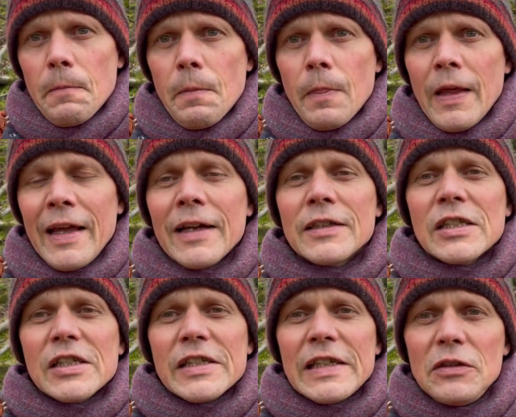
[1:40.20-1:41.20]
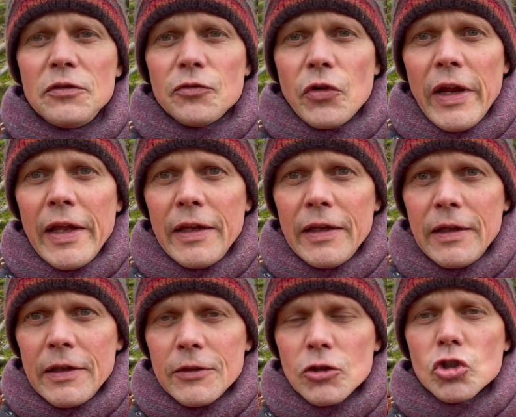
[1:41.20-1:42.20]
It had a silvery
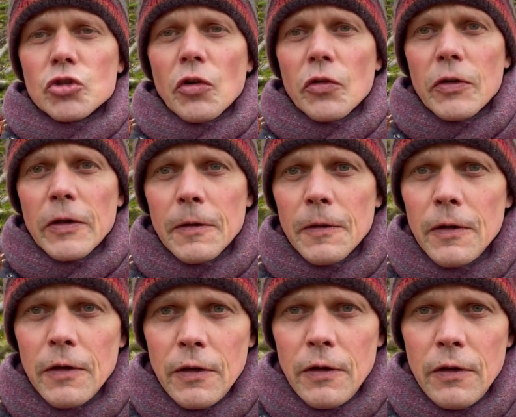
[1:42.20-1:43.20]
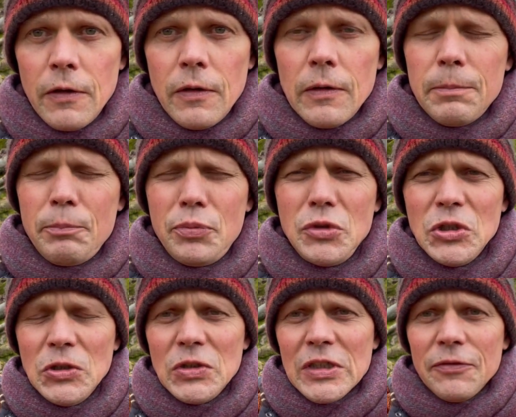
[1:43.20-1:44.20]
trunk and
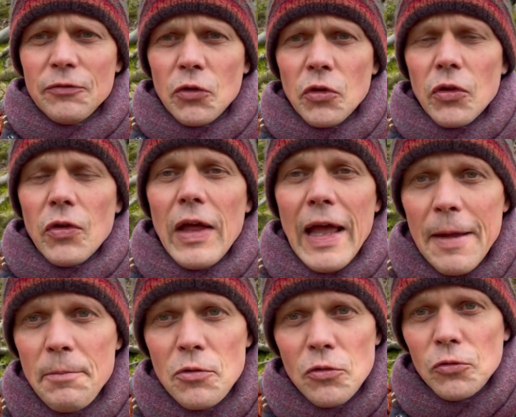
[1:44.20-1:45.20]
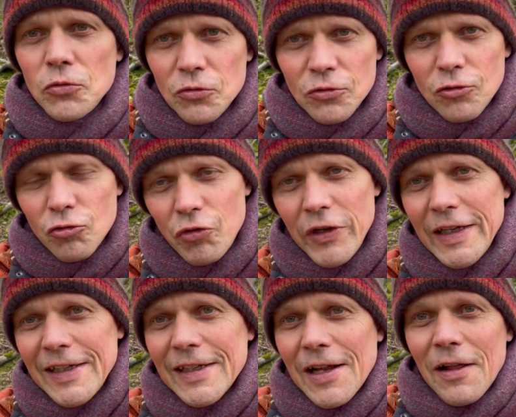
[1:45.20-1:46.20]
beautiful emerald
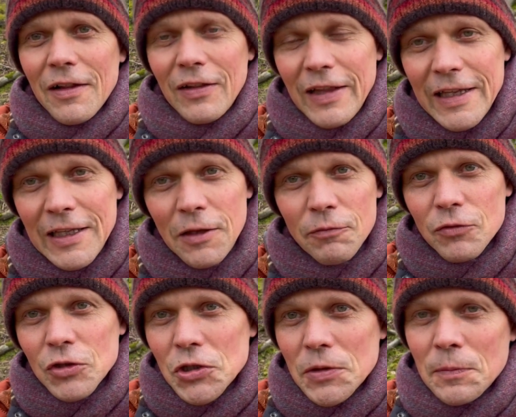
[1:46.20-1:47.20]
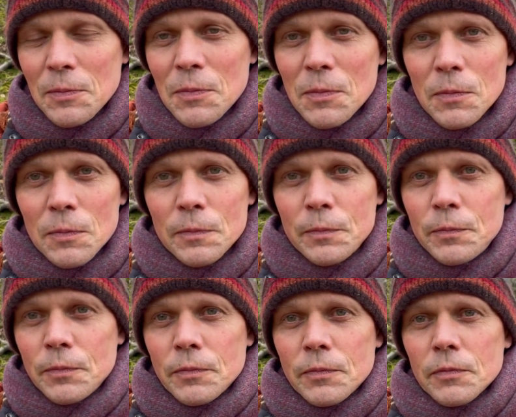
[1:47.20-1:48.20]
green leaves.
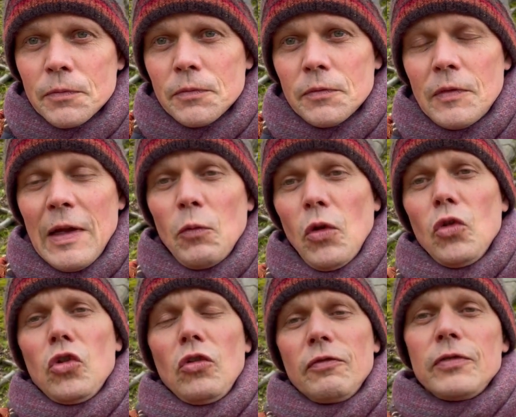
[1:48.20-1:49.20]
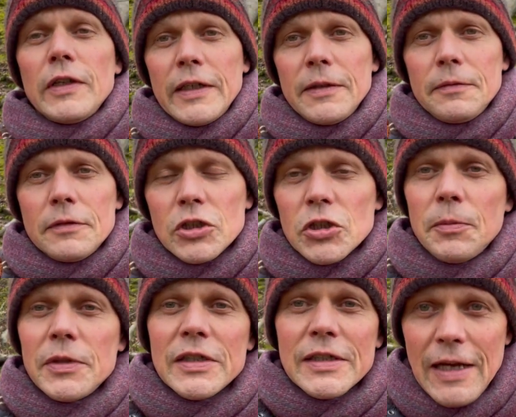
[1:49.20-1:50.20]
Now, one lovely
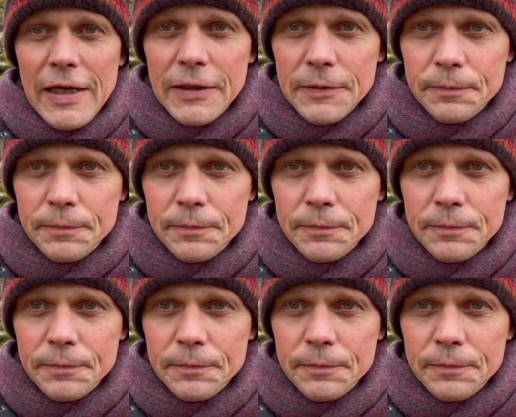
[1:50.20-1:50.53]
summer's day,